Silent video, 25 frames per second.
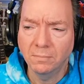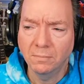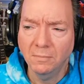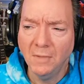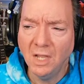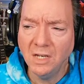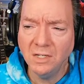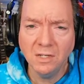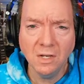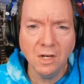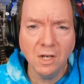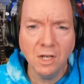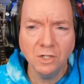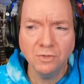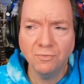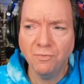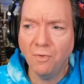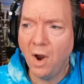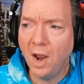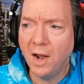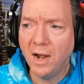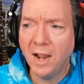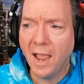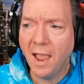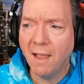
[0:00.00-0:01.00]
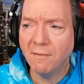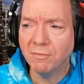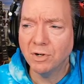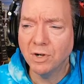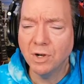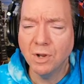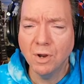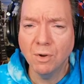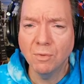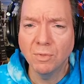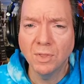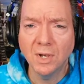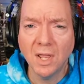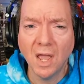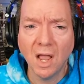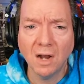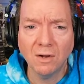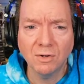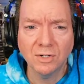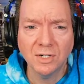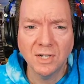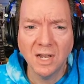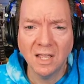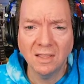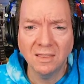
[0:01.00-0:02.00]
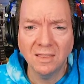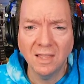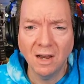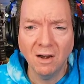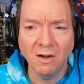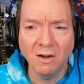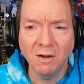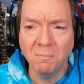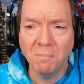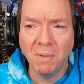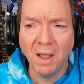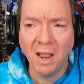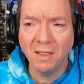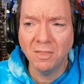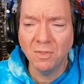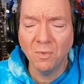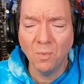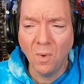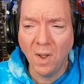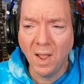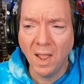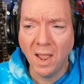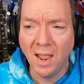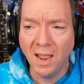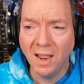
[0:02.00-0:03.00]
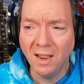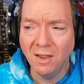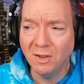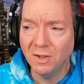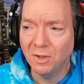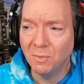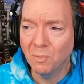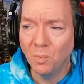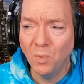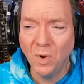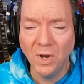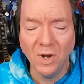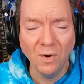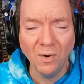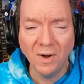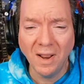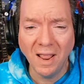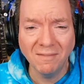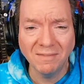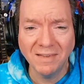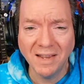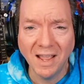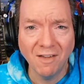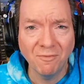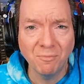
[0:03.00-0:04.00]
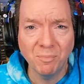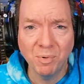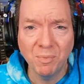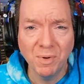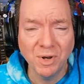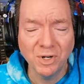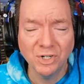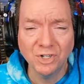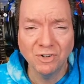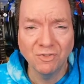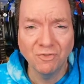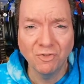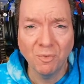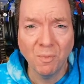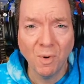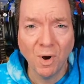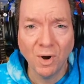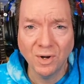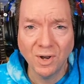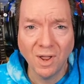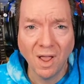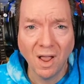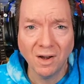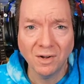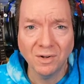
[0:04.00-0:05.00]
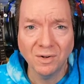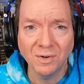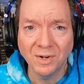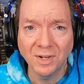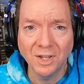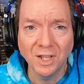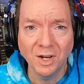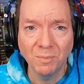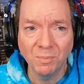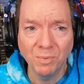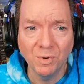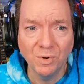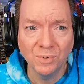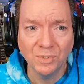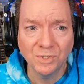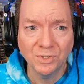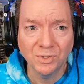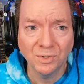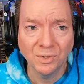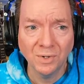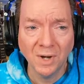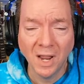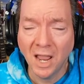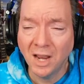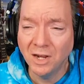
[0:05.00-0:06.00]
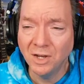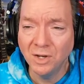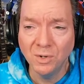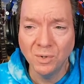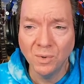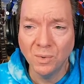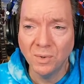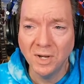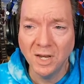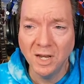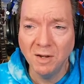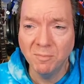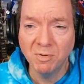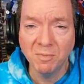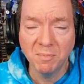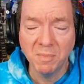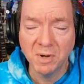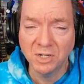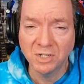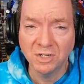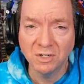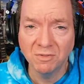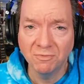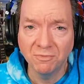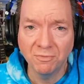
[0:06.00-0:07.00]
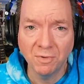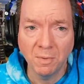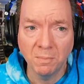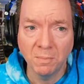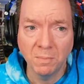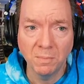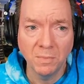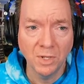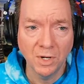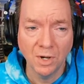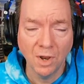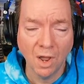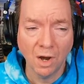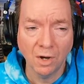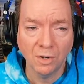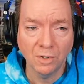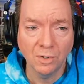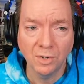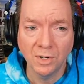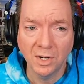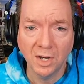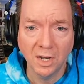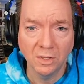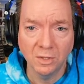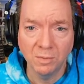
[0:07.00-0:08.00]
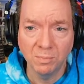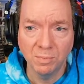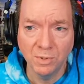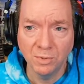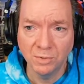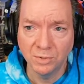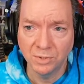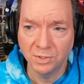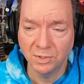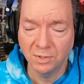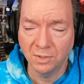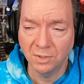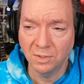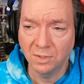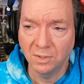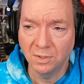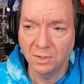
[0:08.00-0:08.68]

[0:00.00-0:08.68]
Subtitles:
I said, it's Friday afternoon. The doctor's not there. And by the way, we don't have to have permission from our doctor to get a booster, and you don't need permission from the doctor to get the booster.